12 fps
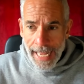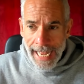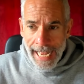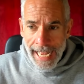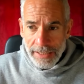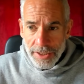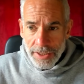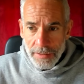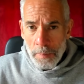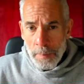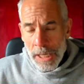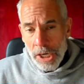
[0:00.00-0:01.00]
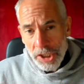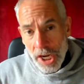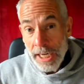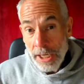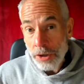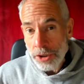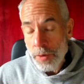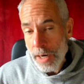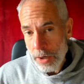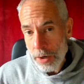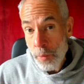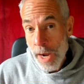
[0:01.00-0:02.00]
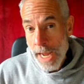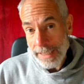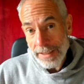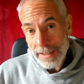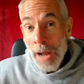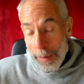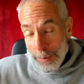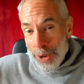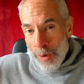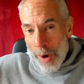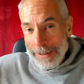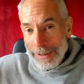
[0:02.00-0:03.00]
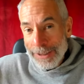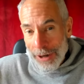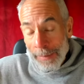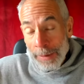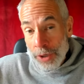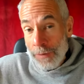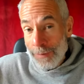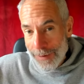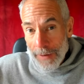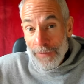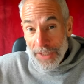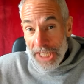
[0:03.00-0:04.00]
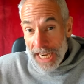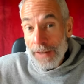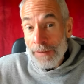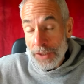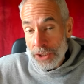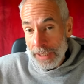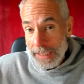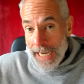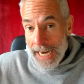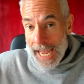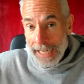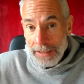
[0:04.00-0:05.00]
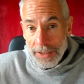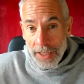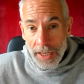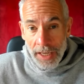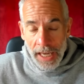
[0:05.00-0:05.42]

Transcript: And because I'd lost quite a lot of weight, I was quite, you know, I'm a good physique for doing dead hangs.